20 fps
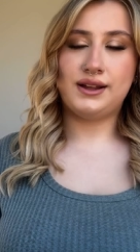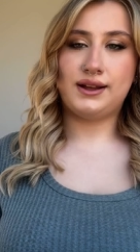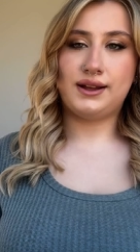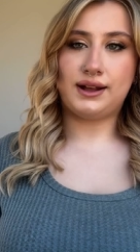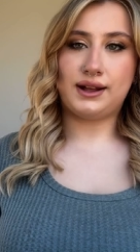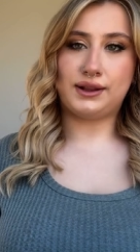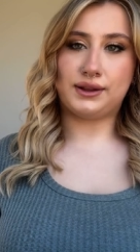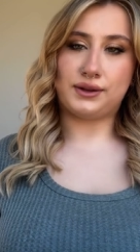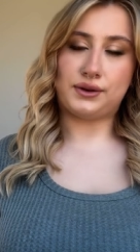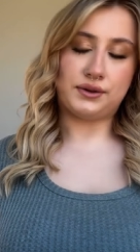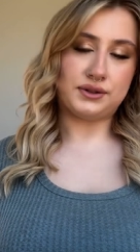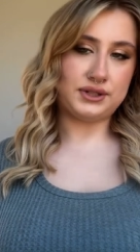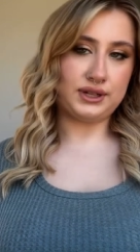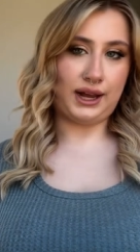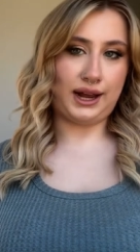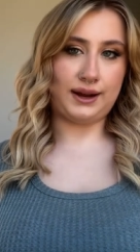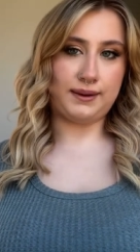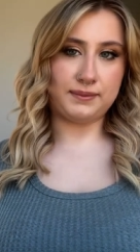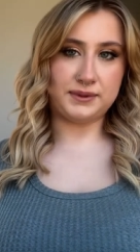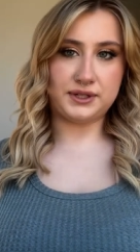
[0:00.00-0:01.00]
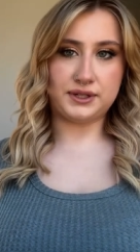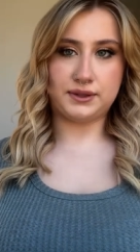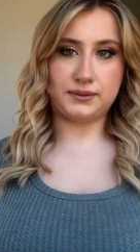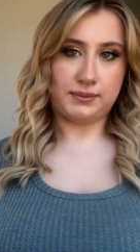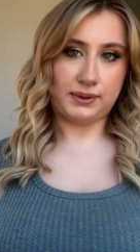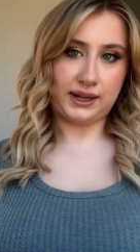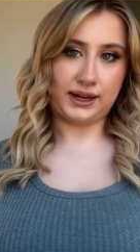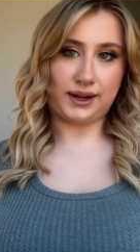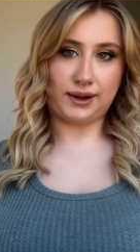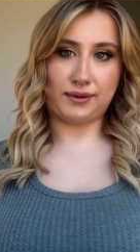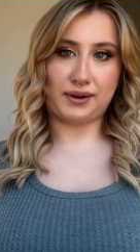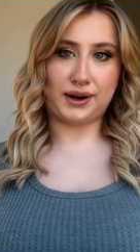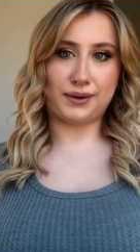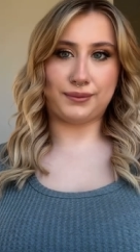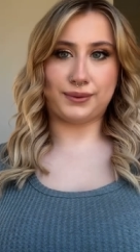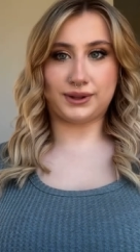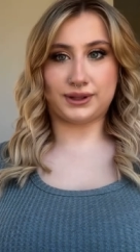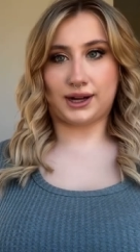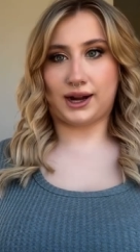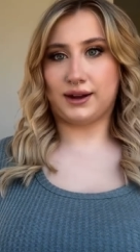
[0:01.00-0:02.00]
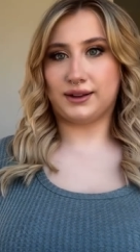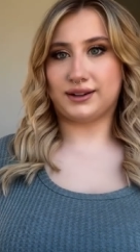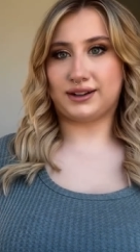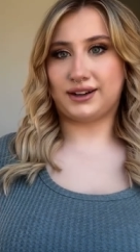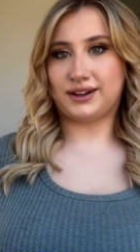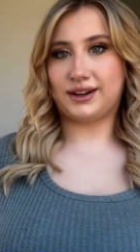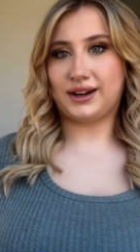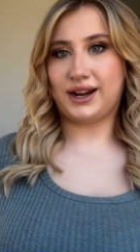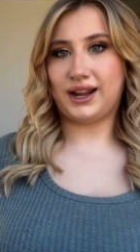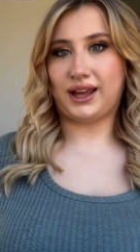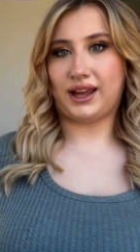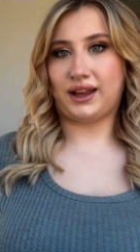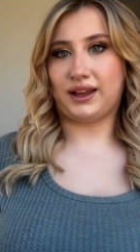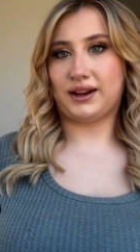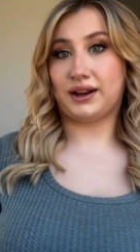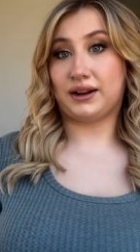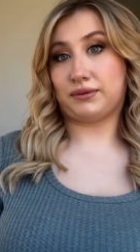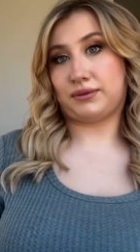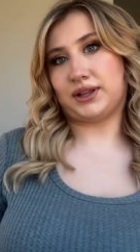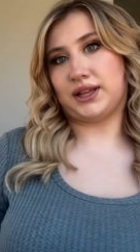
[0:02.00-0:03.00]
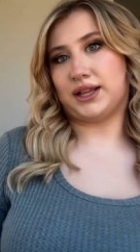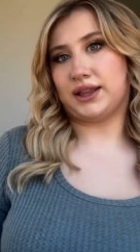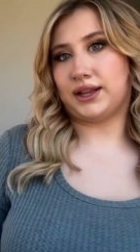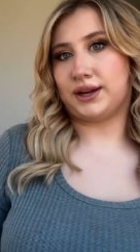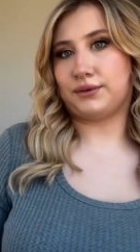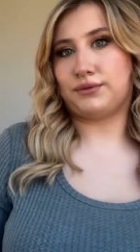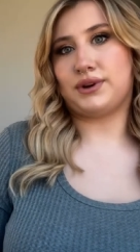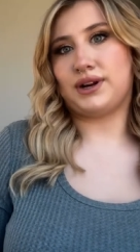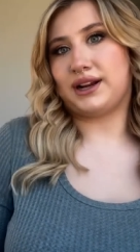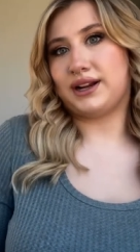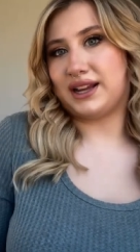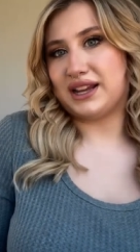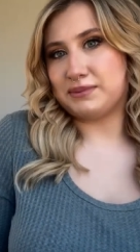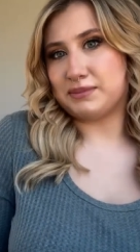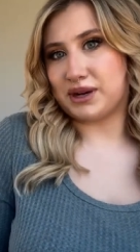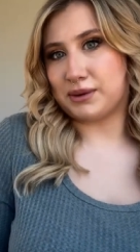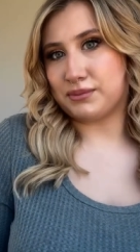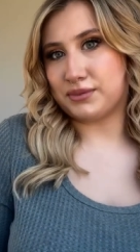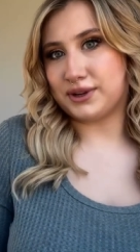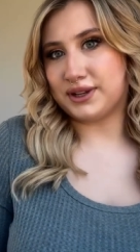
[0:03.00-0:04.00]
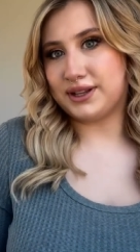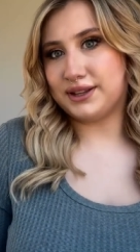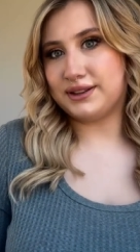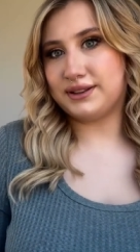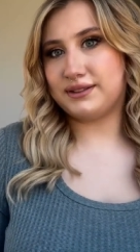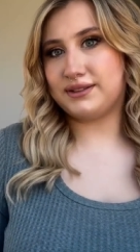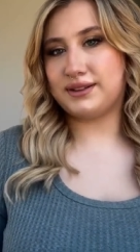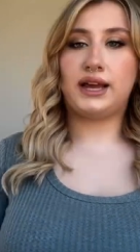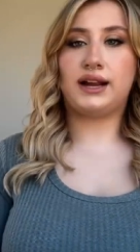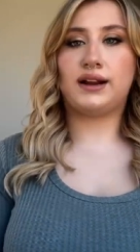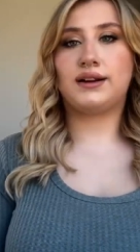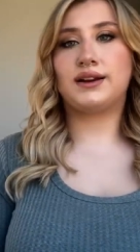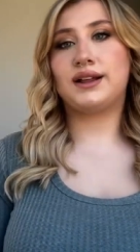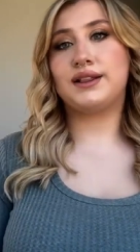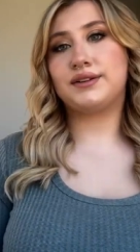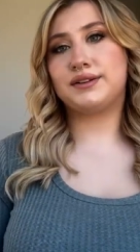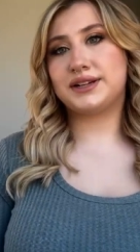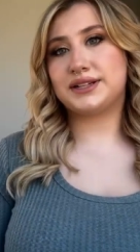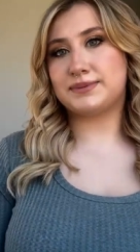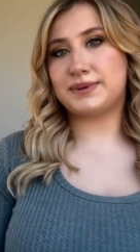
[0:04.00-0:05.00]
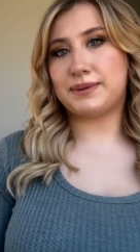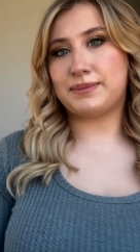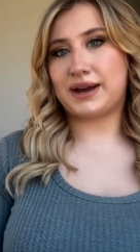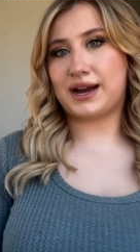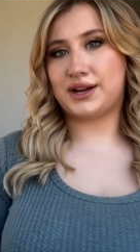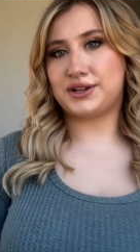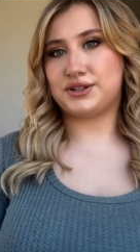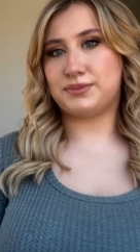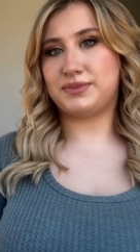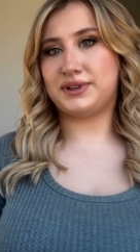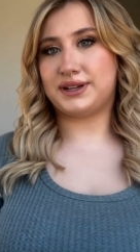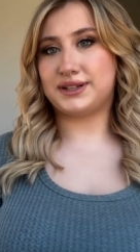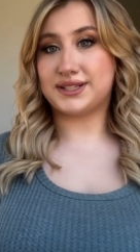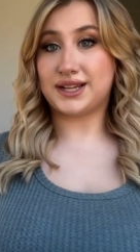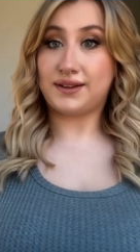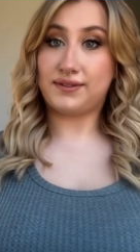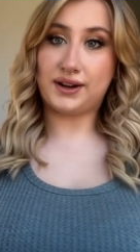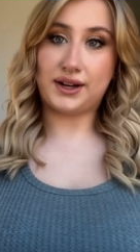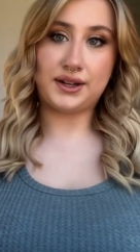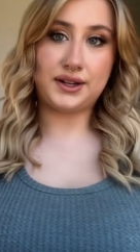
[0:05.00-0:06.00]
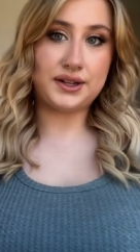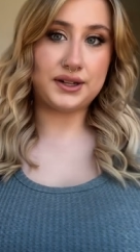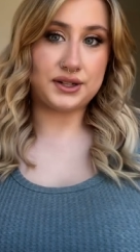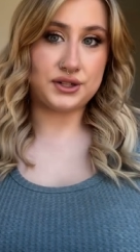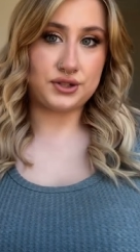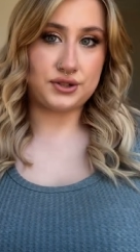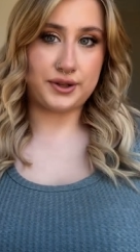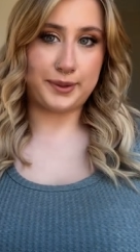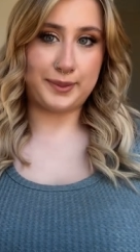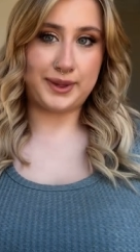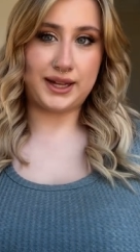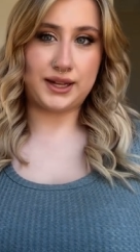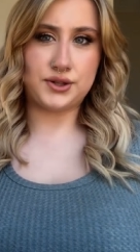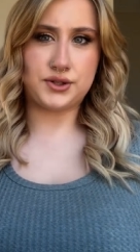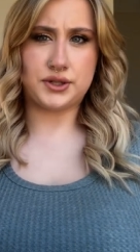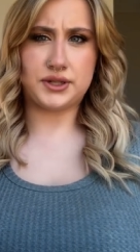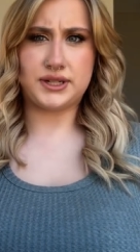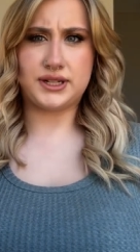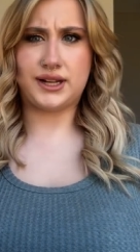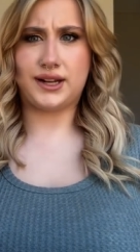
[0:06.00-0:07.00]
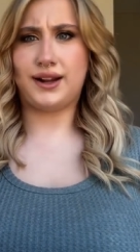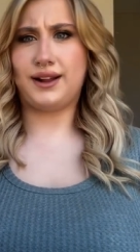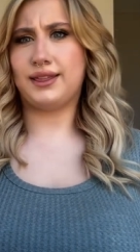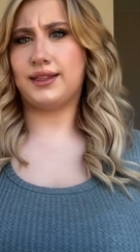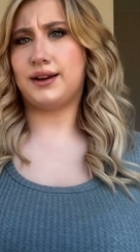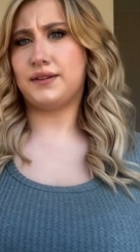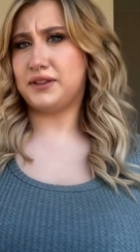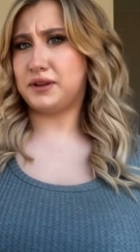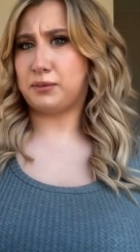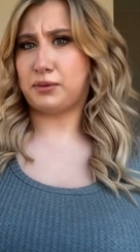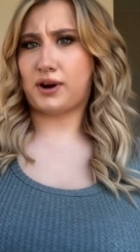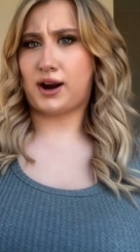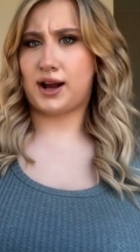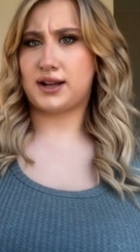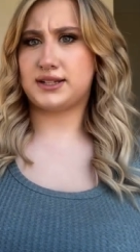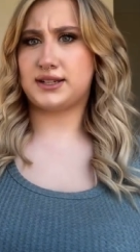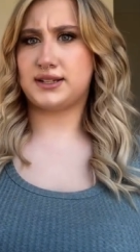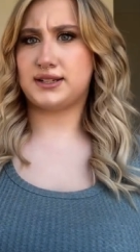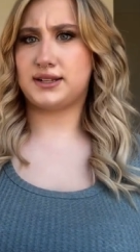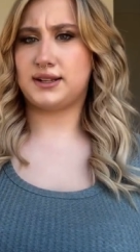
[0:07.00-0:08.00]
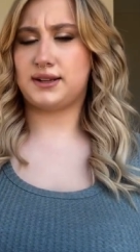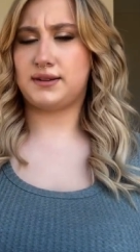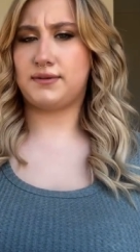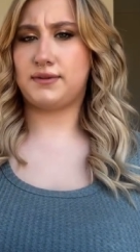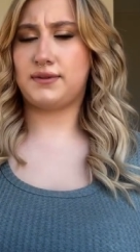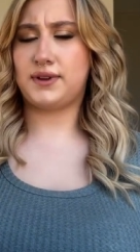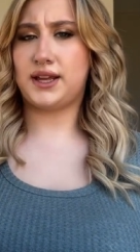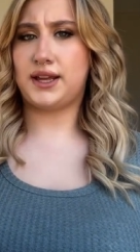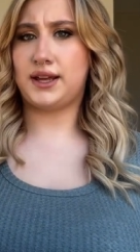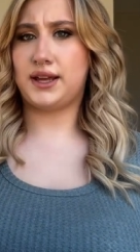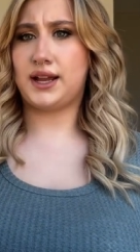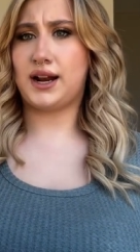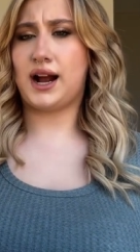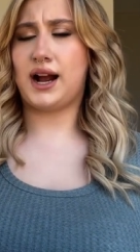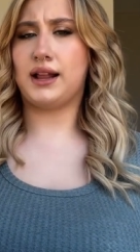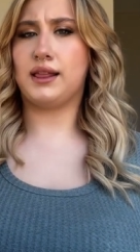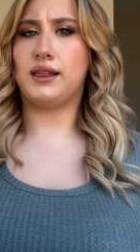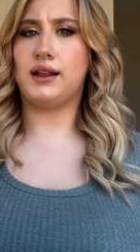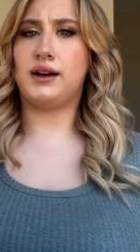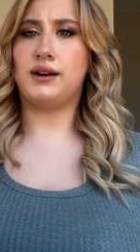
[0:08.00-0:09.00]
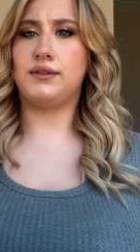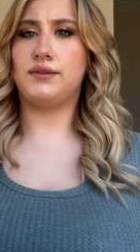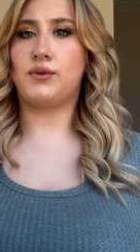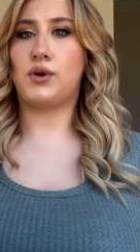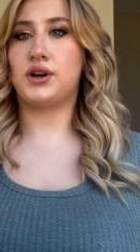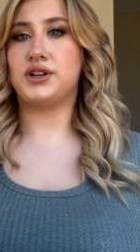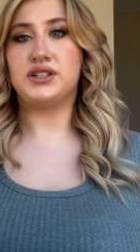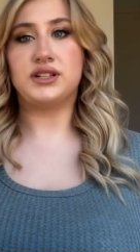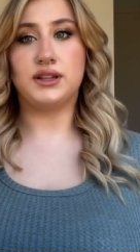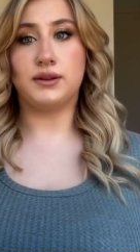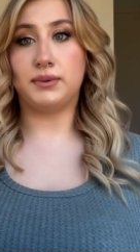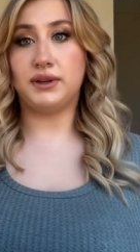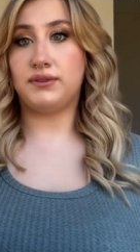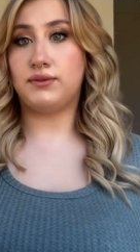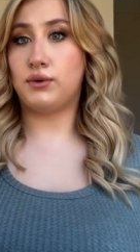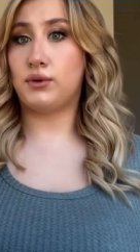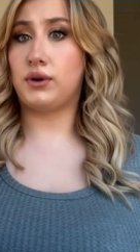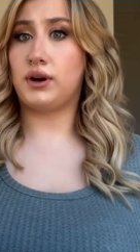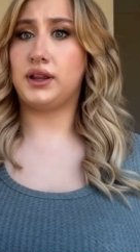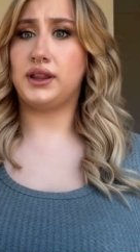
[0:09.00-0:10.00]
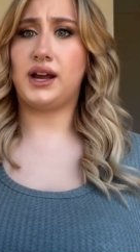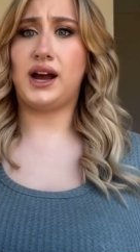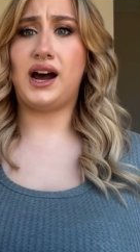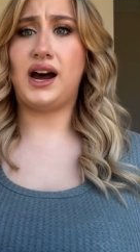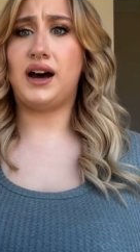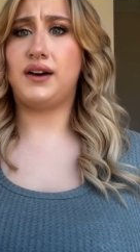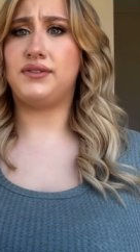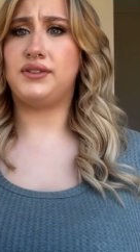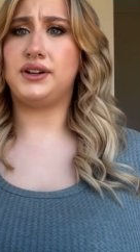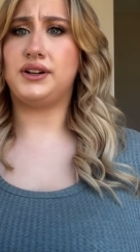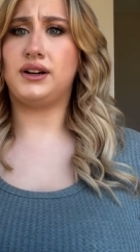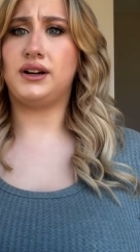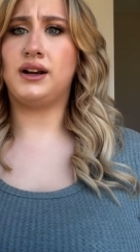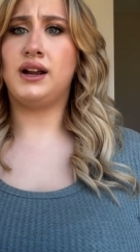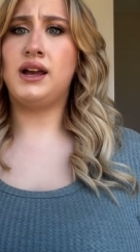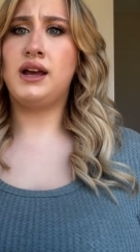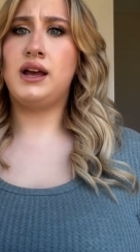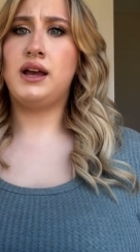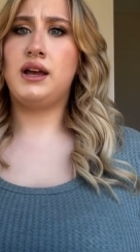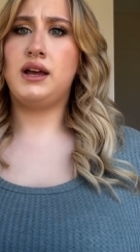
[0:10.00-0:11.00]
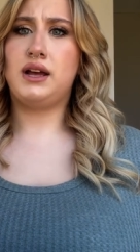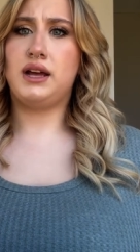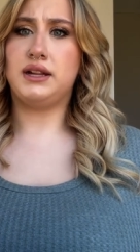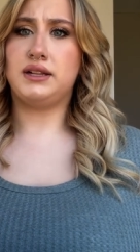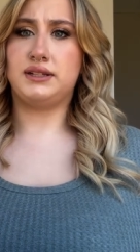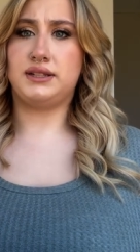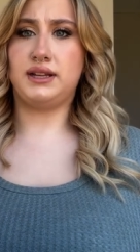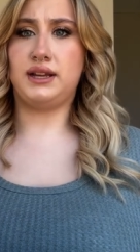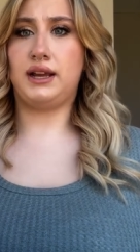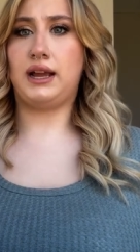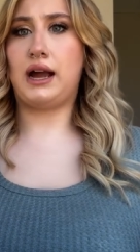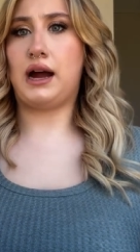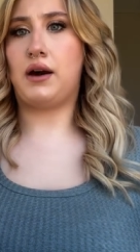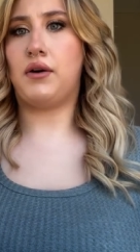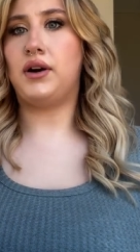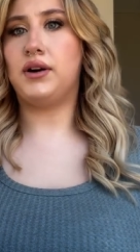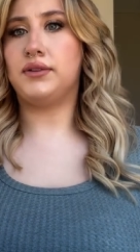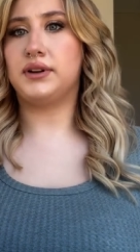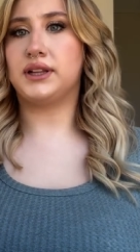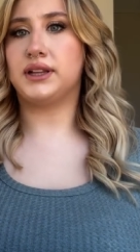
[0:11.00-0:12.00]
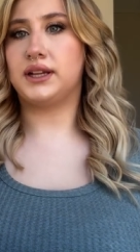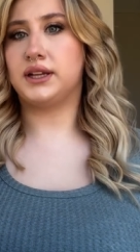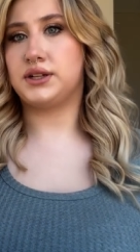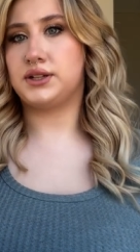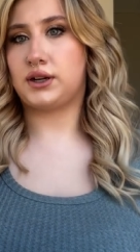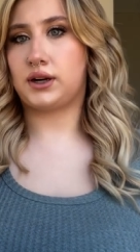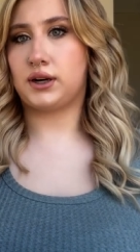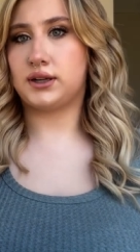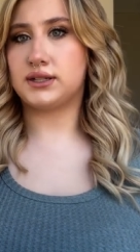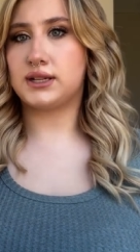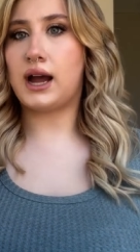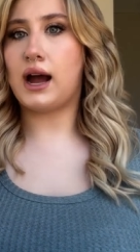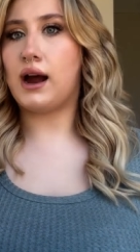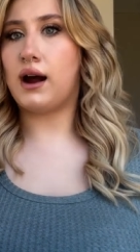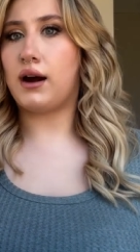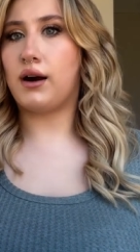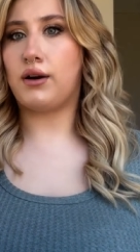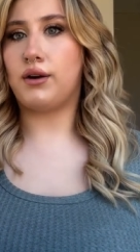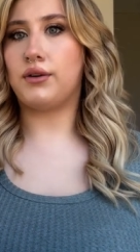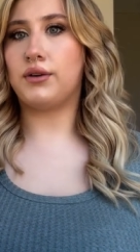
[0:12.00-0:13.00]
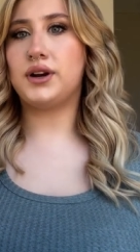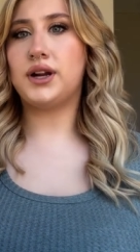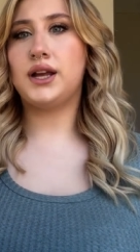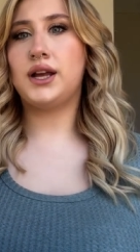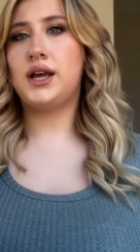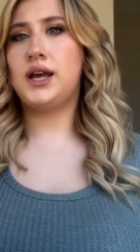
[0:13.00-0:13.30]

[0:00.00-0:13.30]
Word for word: a little time to play around with color and I really like what I came up with. Hair coloring is my passion because I find it extremely interesting. I love the process of it. I love watching the before and the after and seeing how everything turns out.